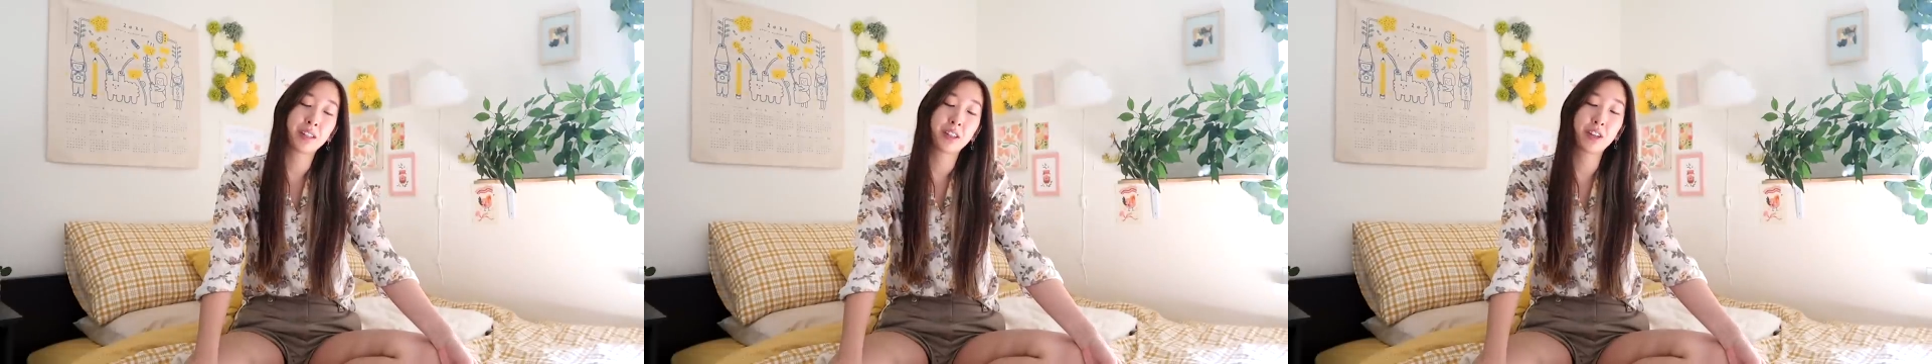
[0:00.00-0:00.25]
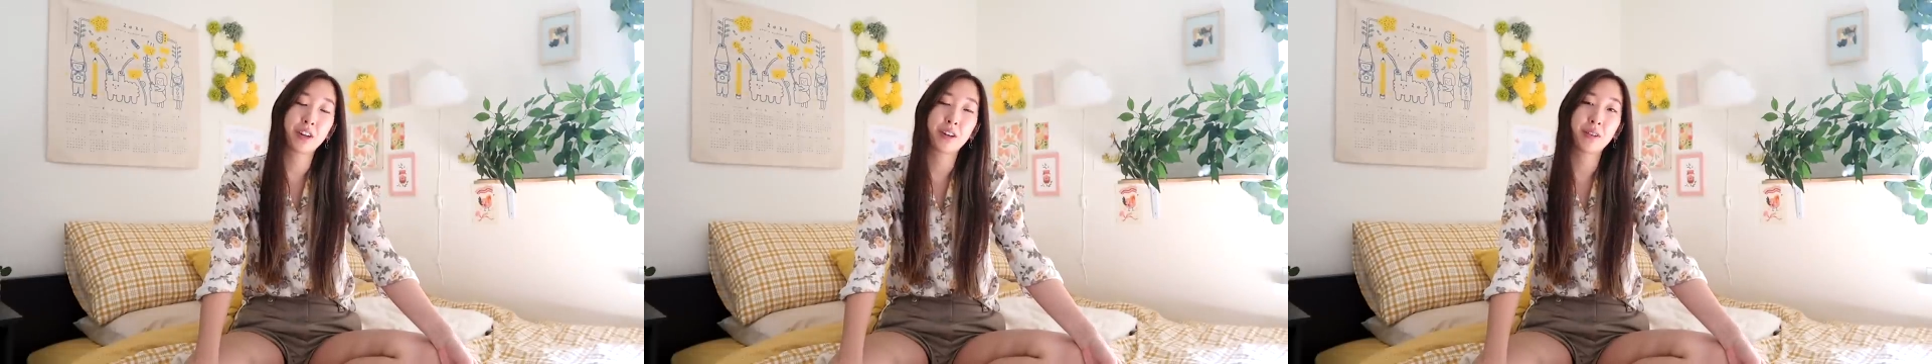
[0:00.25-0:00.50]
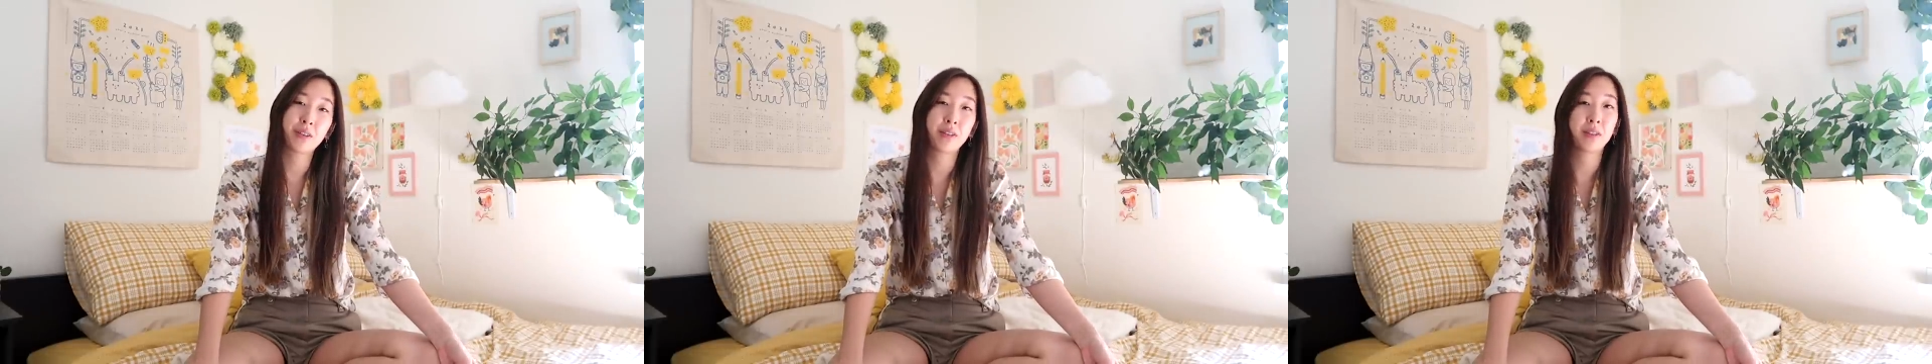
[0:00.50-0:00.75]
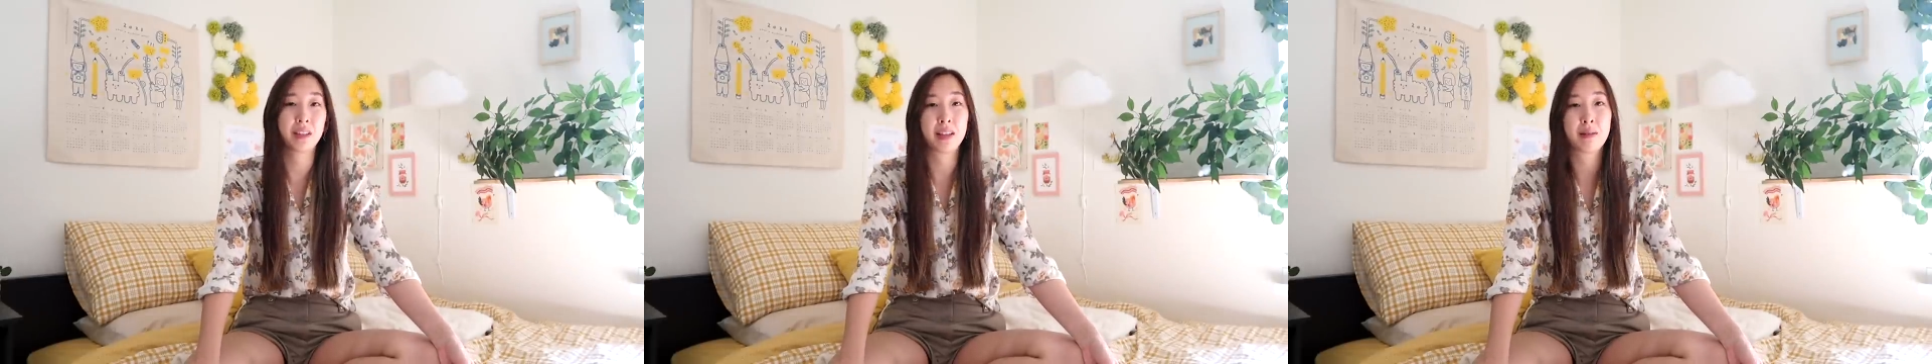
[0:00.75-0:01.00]

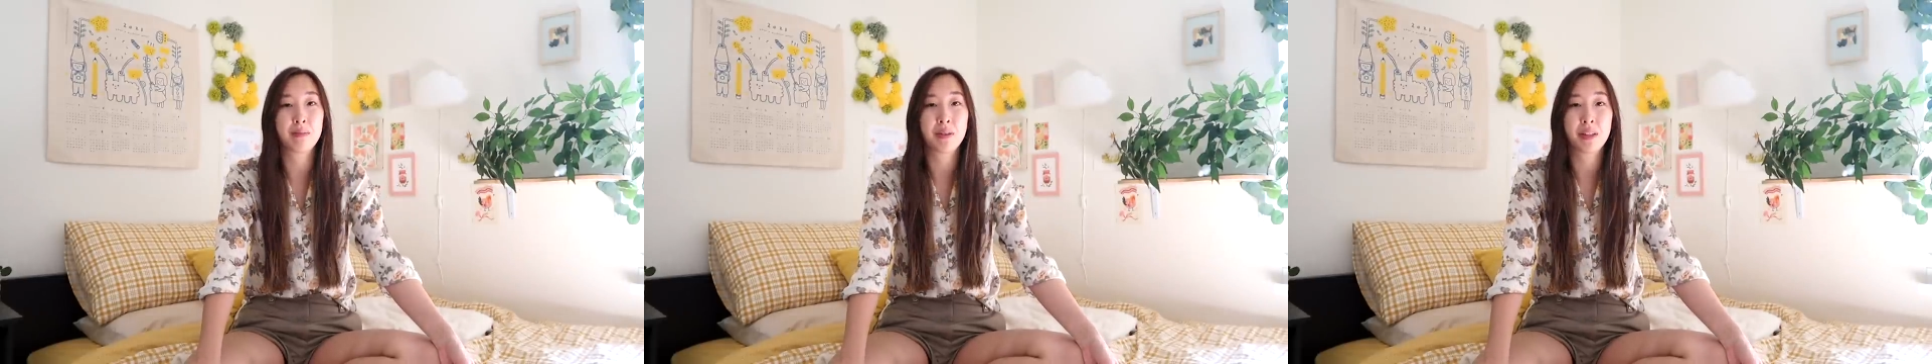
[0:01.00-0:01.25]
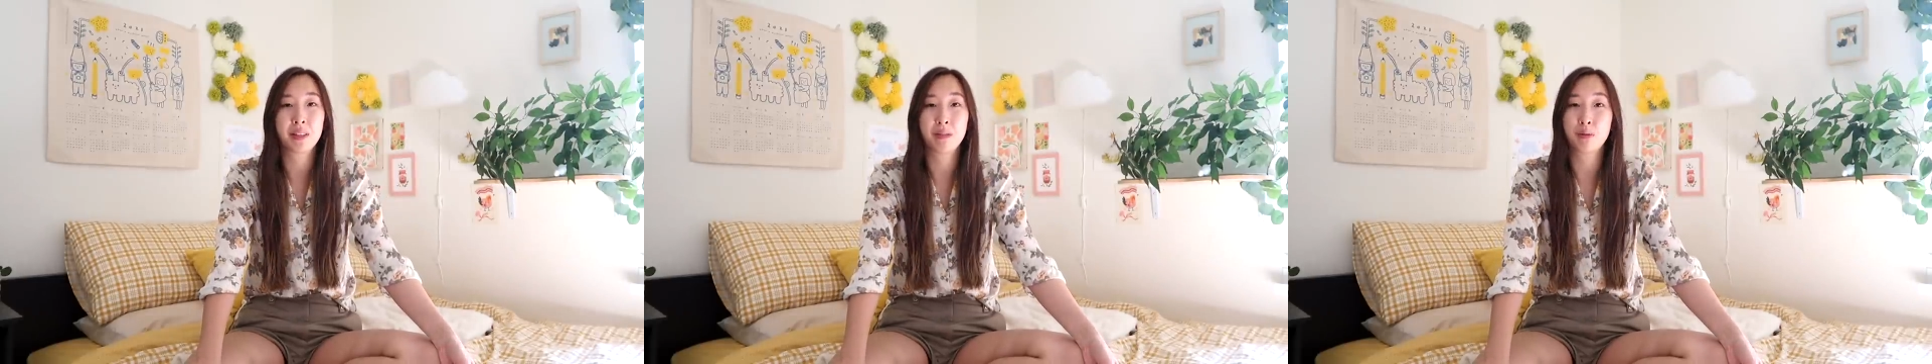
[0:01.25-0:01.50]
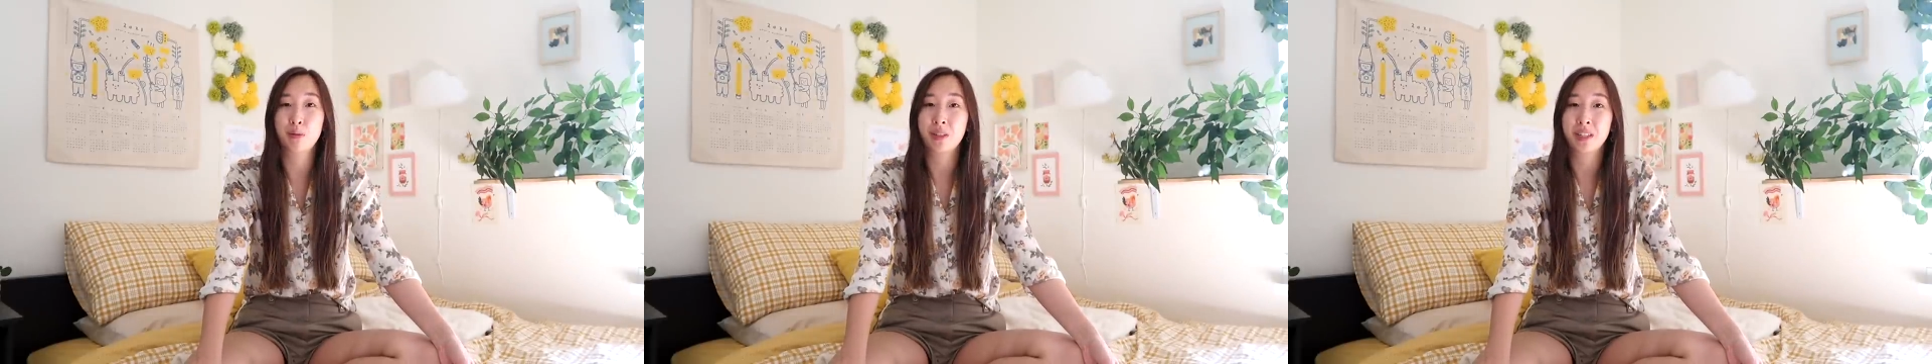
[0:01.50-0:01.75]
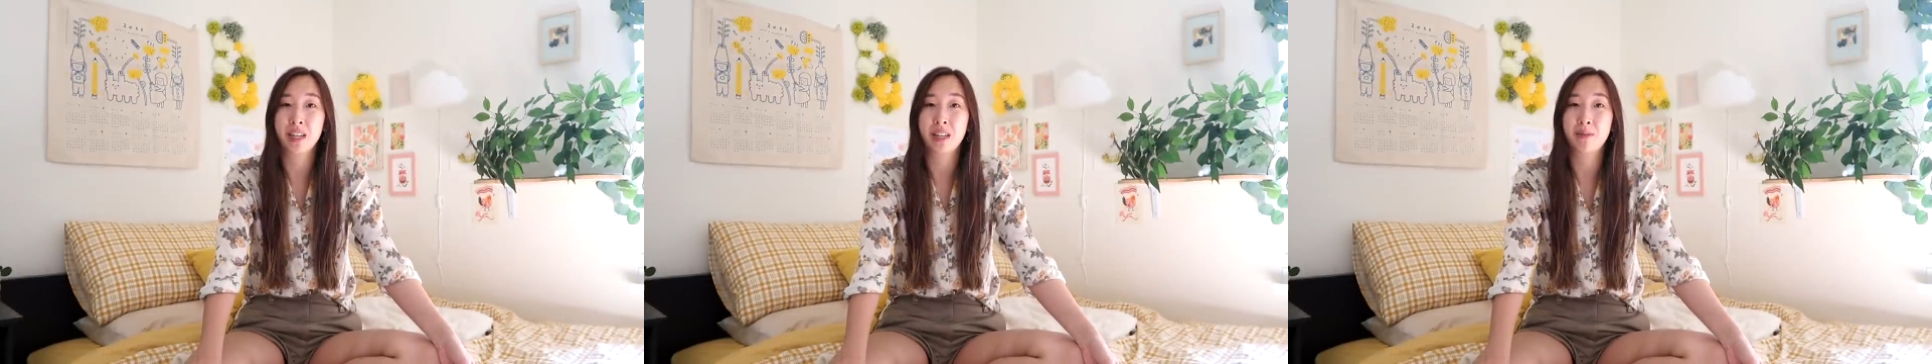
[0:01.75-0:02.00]
shows and play some Switch
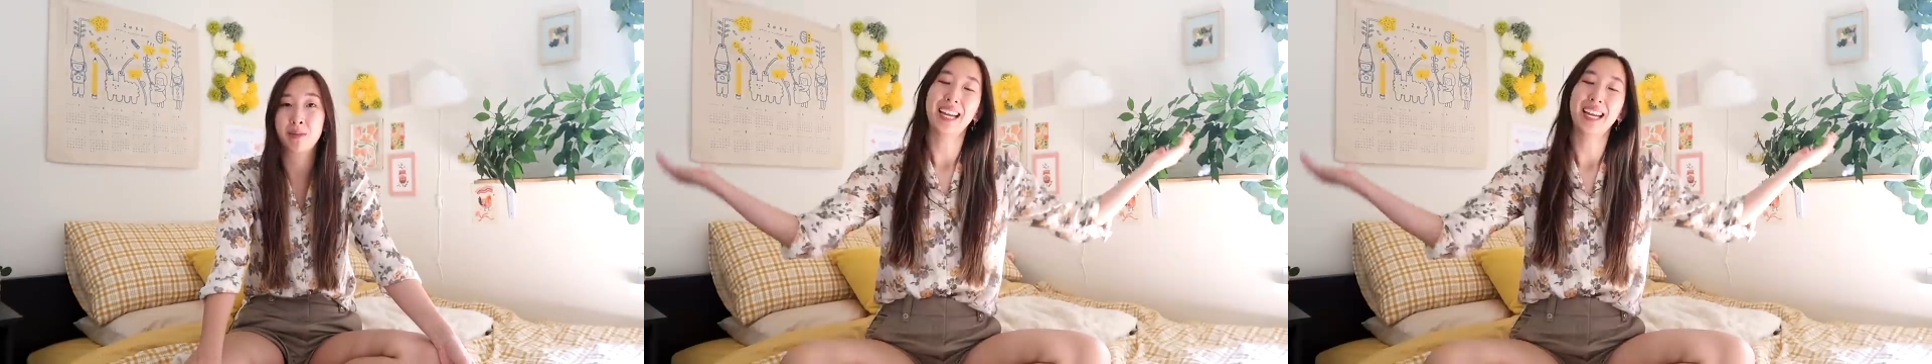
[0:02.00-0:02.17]
games.